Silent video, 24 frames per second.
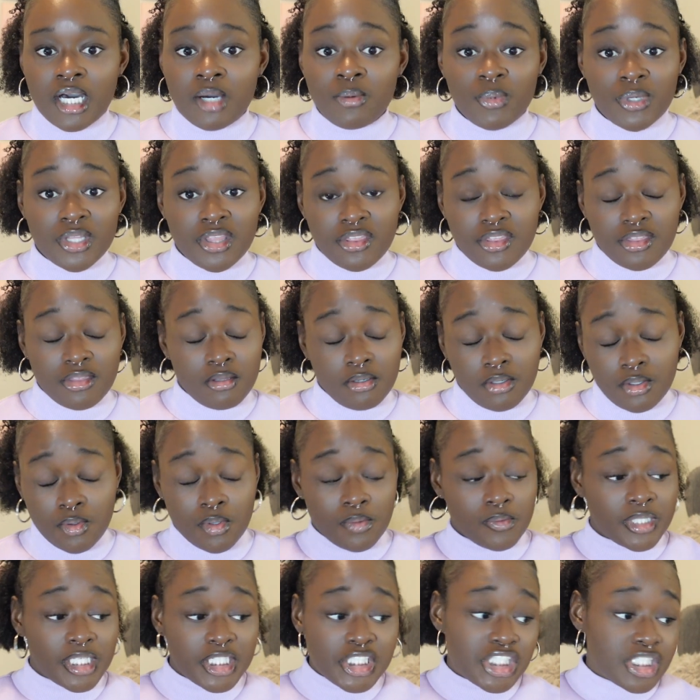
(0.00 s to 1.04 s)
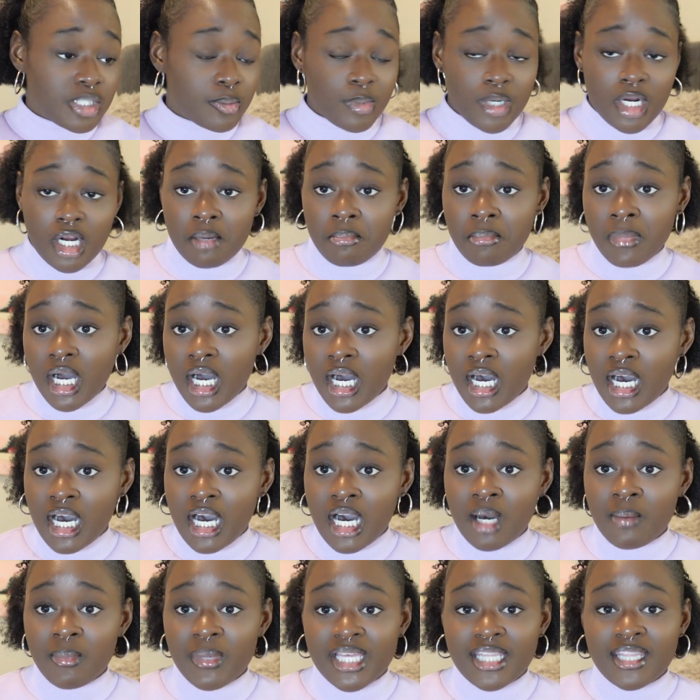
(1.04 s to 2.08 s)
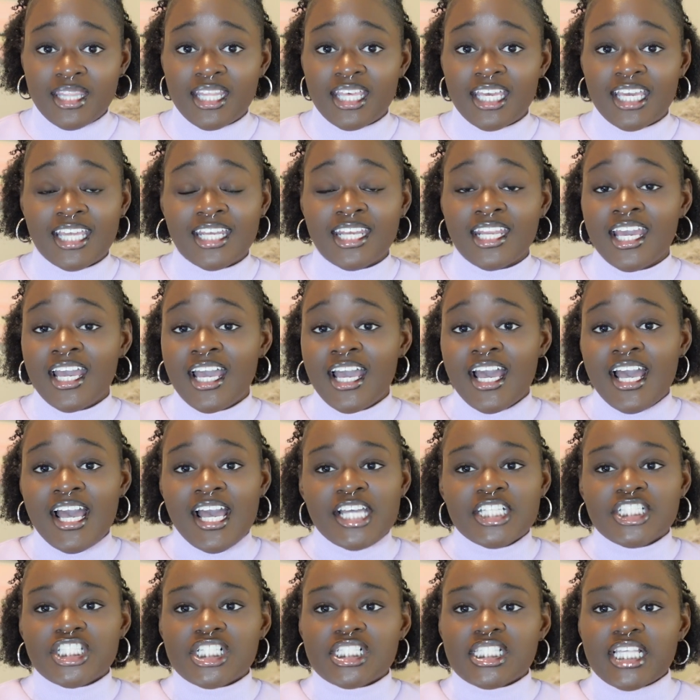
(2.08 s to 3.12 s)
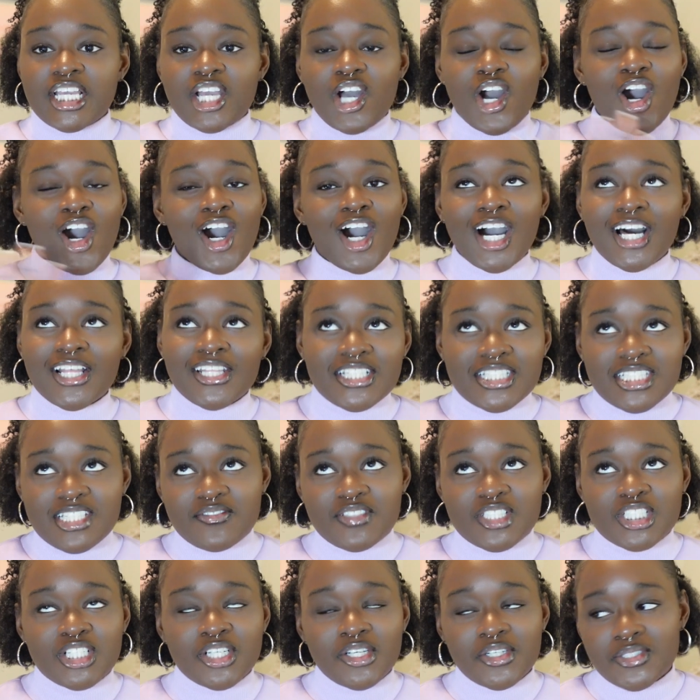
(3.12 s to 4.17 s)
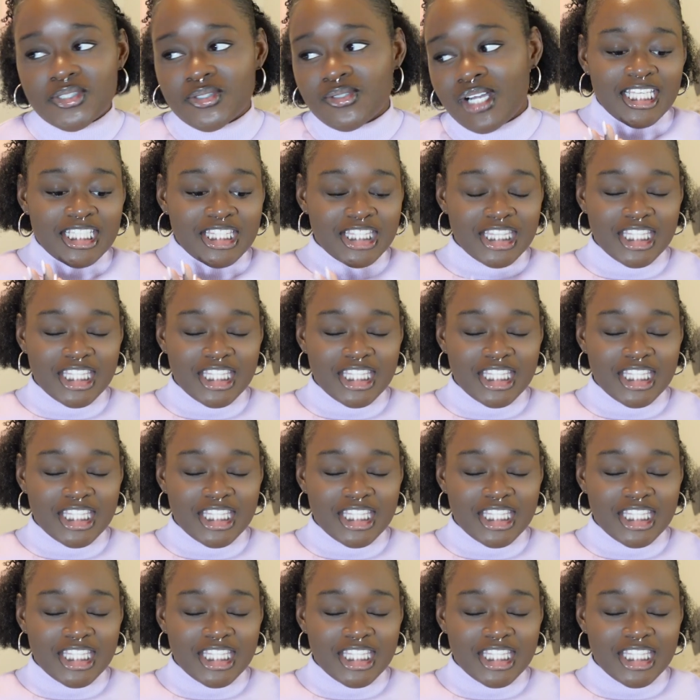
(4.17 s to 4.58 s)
with her relationship with her mom, and then just like all the stuff she goes through.